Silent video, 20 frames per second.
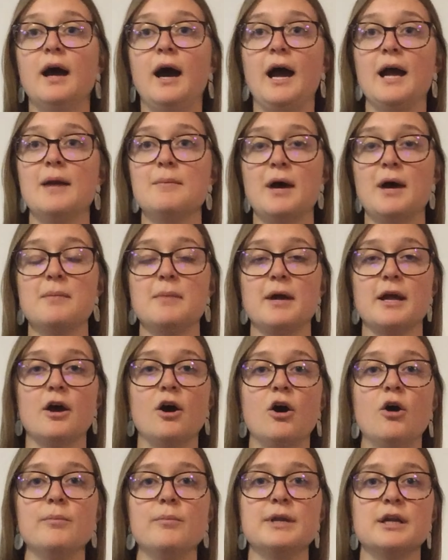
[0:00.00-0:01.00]
I am at my
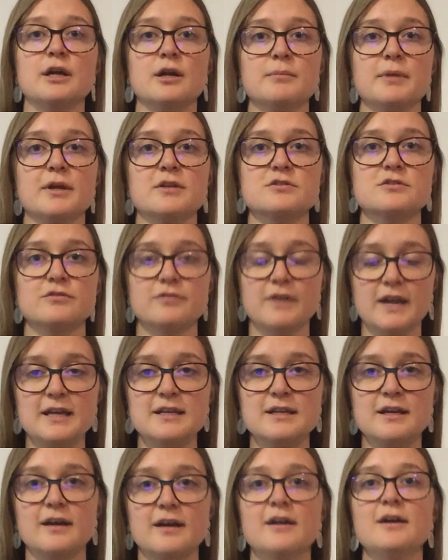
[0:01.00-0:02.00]
home here in
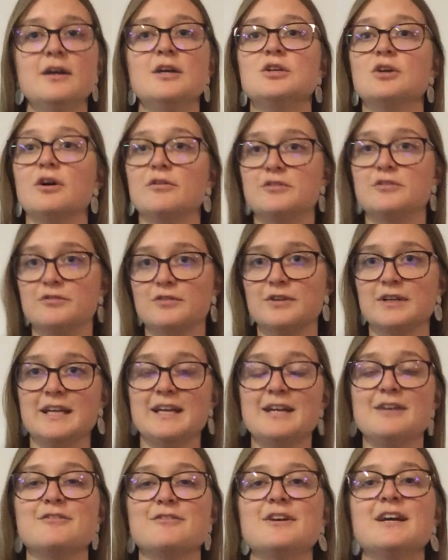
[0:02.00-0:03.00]
Pennsylvania. You'll have to
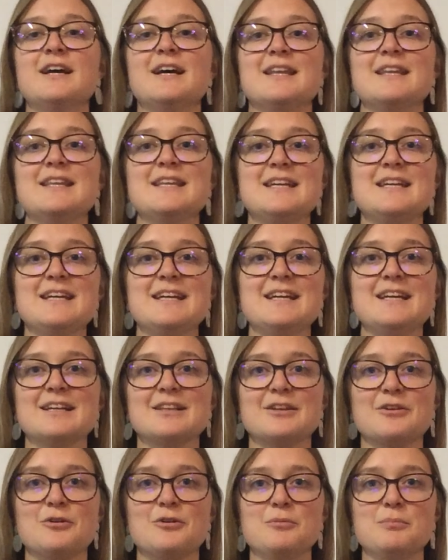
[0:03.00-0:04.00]
forgive the
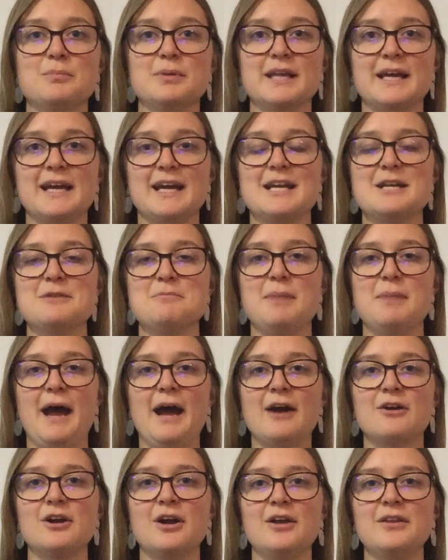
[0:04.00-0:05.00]
little bland
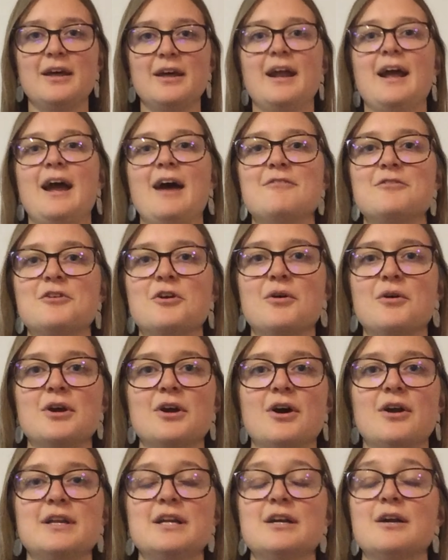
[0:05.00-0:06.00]
background that I have going
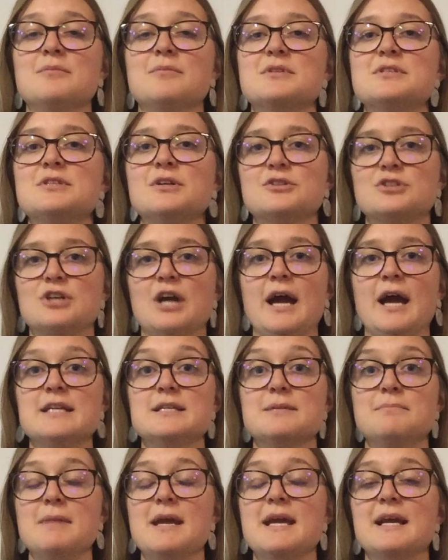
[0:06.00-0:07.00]
on here. I'm still trying
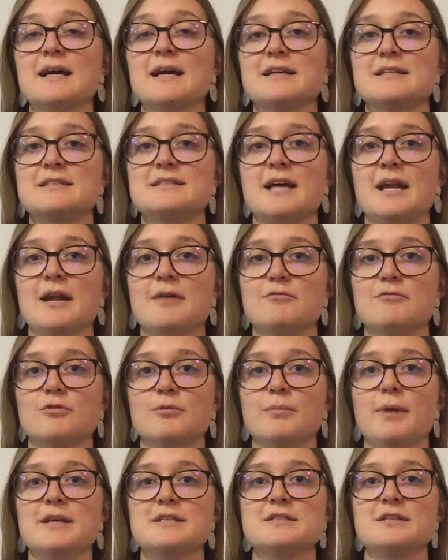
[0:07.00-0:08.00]
to make a setup for
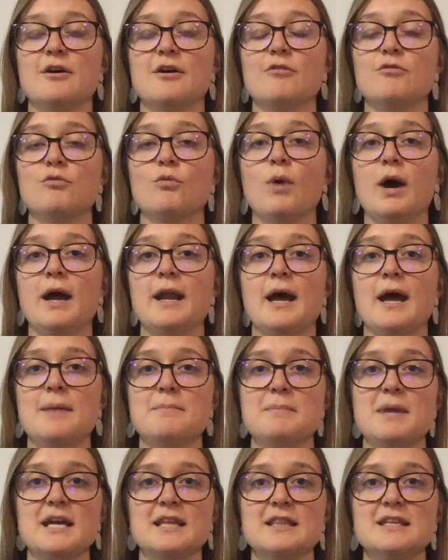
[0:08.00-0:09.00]
myself when I
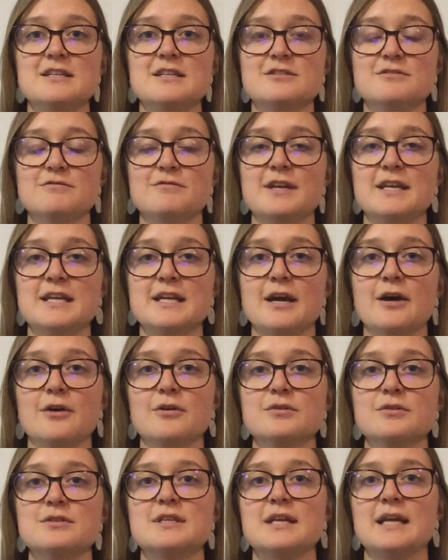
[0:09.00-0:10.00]
make these
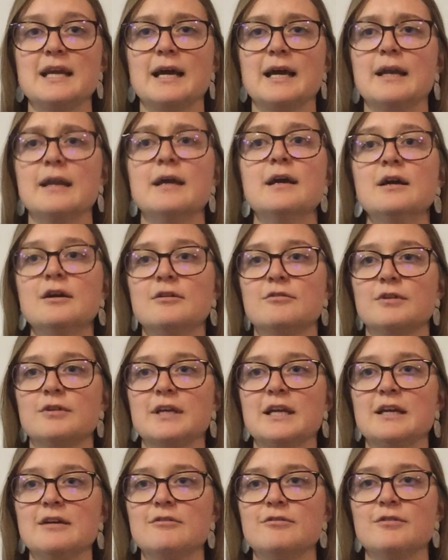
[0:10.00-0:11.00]
videos. And
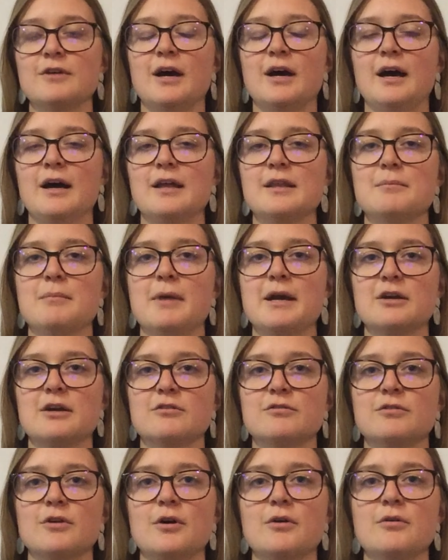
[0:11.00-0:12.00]
forgive uh, the
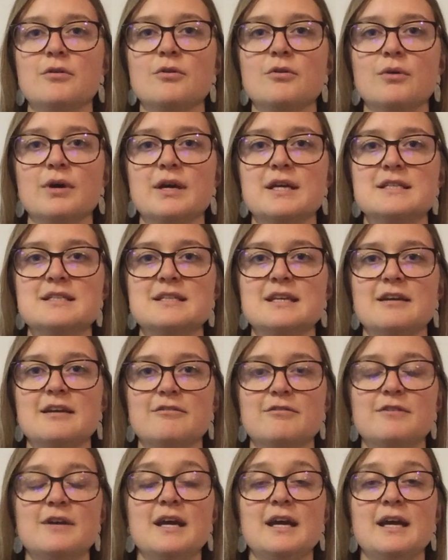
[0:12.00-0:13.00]
microphone noise
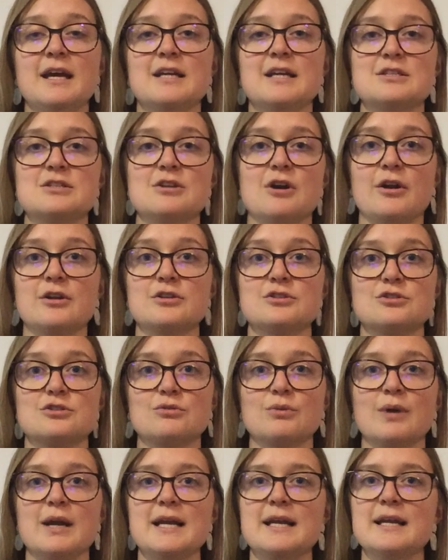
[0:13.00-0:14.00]
if it's not as
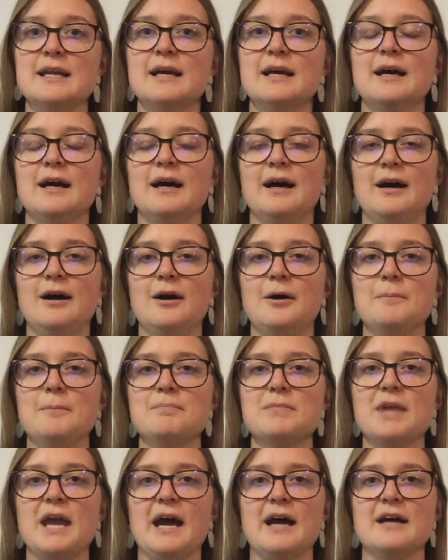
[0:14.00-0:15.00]
great um,
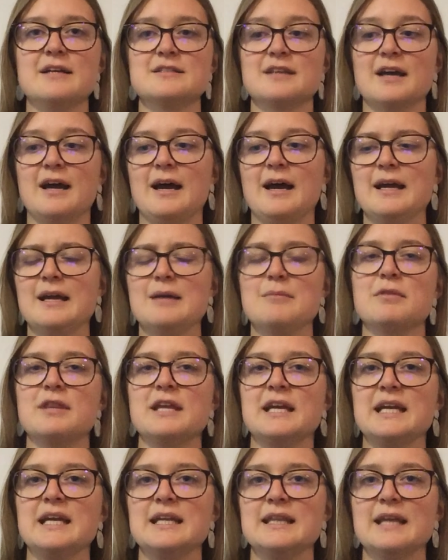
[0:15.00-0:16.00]
as I am
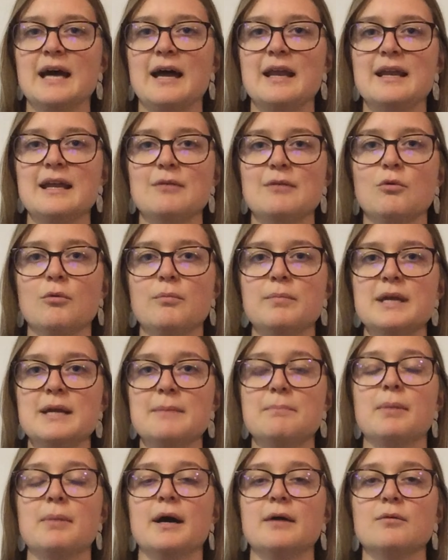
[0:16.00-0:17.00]
thinking that it will be.
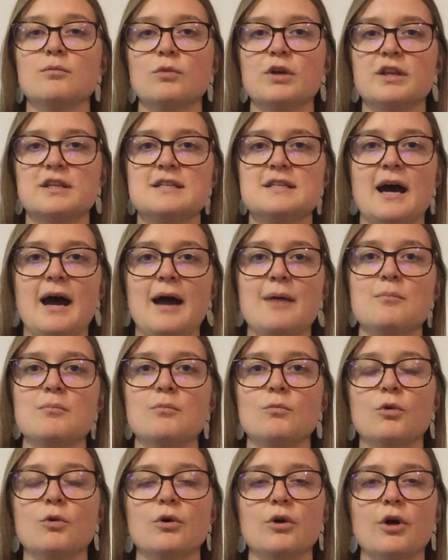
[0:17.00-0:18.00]
But with time,
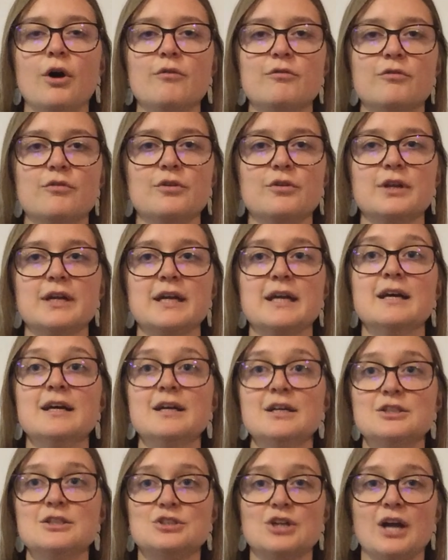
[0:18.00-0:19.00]
we'll hopefully
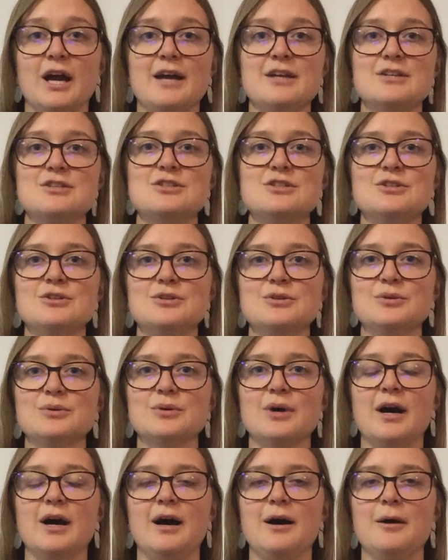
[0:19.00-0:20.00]
try to
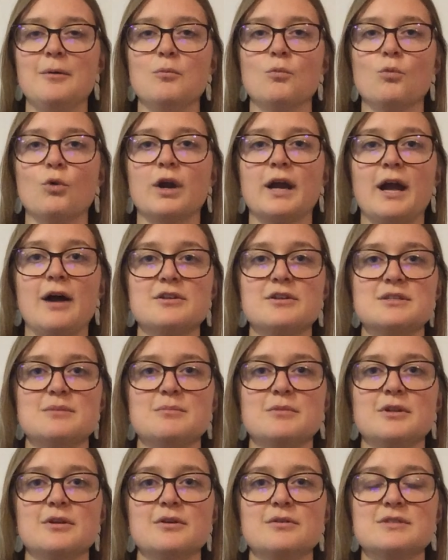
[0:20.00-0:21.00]
um, work out some
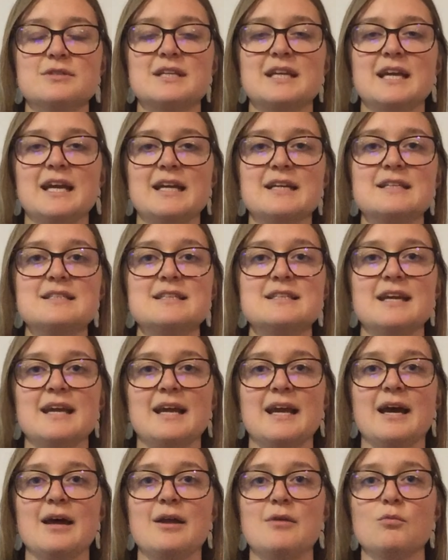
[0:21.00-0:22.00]
of those kinks
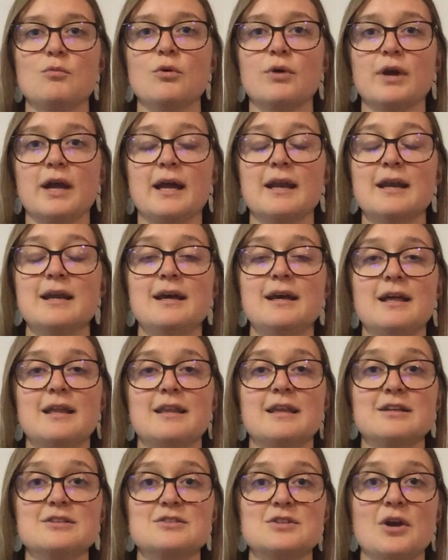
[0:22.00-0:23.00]
and we'll get
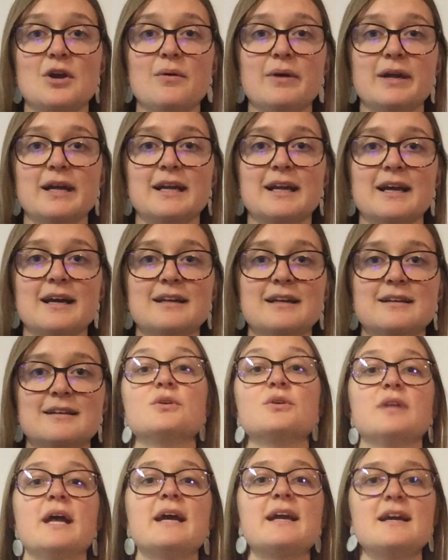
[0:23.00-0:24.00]
things going again.
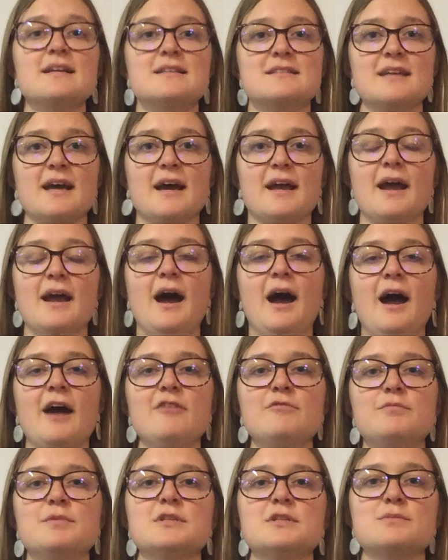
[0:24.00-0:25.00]
So, like I said,
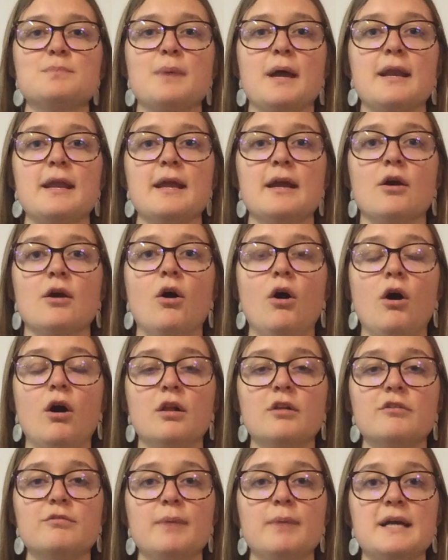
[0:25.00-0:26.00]
I've been spending
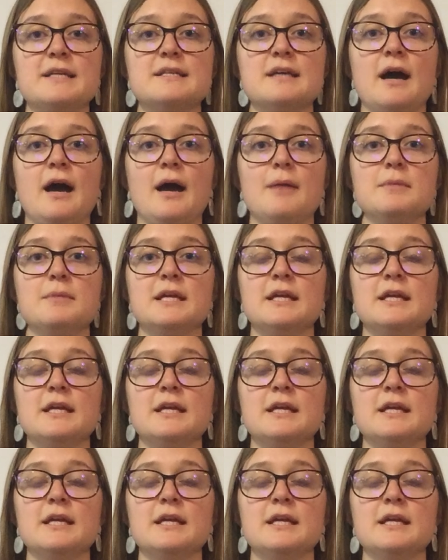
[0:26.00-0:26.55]
all of my time